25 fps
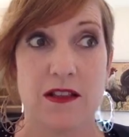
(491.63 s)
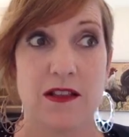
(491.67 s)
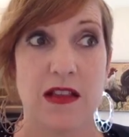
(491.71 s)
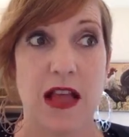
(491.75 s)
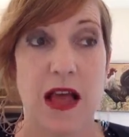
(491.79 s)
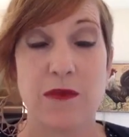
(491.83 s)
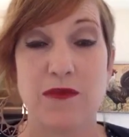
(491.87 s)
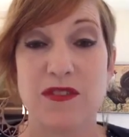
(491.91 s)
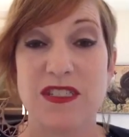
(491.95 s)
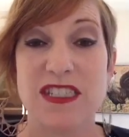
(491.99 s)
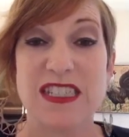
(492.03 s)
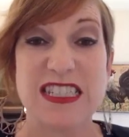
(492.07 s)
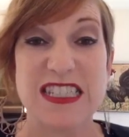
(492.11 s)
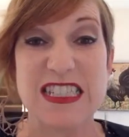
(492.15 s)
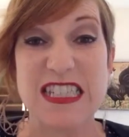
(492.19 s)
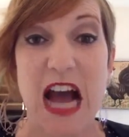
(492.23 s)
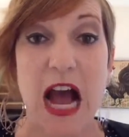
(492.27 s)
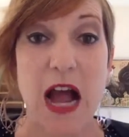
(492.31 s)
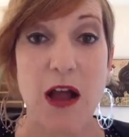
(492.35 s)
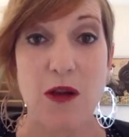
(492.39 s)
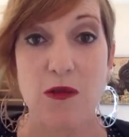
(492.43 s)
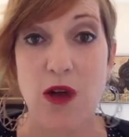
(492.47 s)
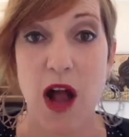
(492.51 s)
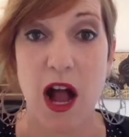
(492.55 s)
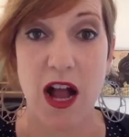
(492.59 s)
I was
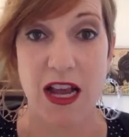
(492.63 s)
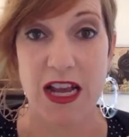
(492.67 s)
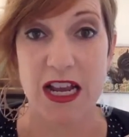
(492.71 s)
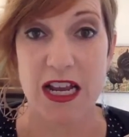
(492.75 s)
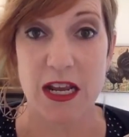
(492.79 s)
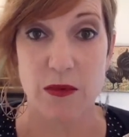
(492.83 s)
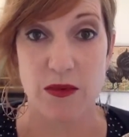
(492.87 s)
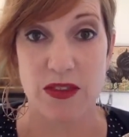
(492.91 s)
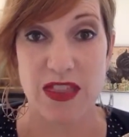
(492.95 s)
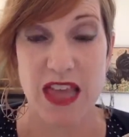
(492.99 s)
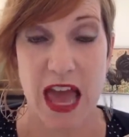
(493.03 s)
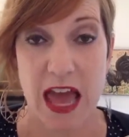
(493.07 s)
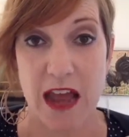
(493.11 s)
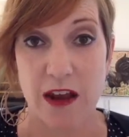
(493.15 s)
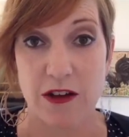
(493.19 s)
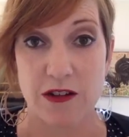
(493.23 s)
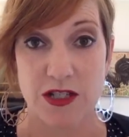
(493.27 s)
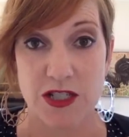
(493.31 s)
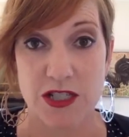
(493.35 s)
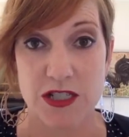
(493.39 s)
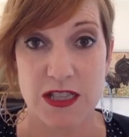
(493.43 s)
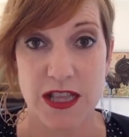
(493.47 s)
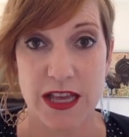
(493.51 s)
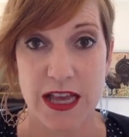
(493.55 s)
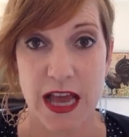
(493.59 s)
skyrocketing with
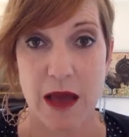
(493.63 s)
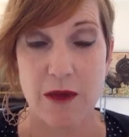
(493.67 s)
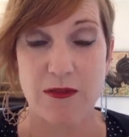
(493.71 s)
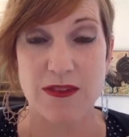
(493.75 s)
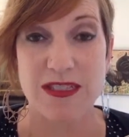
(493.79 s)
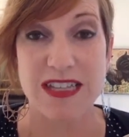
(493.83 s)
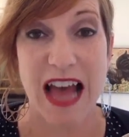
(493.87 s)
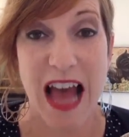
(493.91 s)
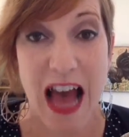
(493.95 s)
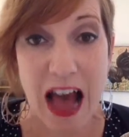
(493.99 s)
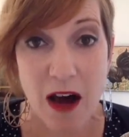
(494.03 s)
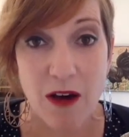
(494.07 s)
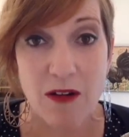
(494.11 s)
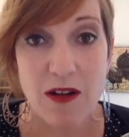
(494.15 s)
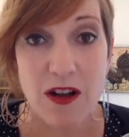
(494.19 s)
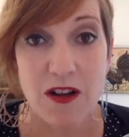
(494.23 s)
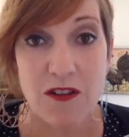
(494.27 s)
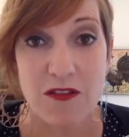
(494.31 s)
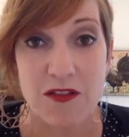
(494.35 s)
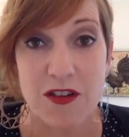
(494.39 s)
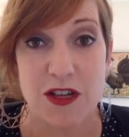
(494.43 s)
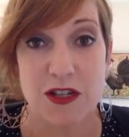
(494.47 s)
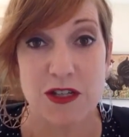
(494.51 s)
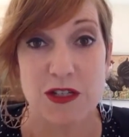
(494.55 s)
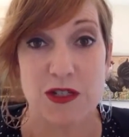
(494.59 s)
energy, like I was out
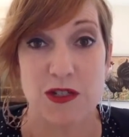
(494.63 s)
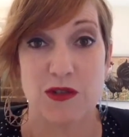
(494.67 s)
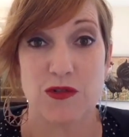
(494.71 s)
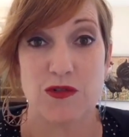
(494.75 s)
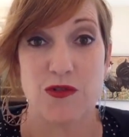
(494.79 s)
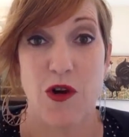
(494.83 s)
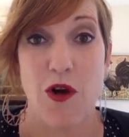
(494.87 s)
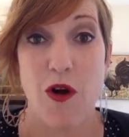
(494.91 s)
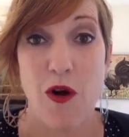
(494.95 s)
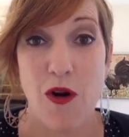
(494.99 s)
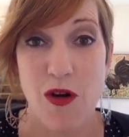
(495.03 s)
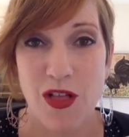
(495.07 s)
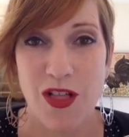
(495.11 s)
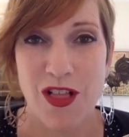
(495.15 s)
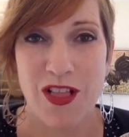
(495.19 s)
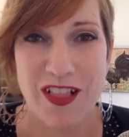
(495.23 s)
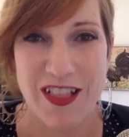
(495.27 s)
of control.